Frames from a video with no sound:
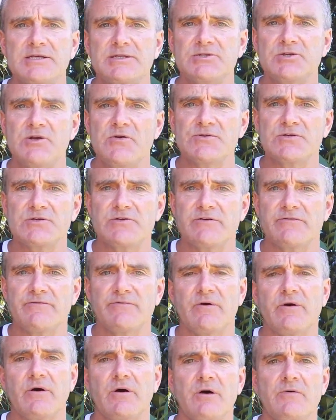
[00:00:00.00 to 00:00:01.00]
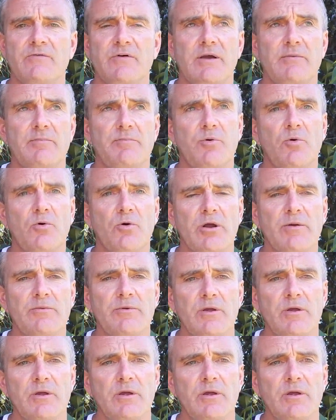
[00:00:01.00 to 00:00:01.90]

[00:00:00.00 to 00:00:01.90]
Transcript: in the service of a porter,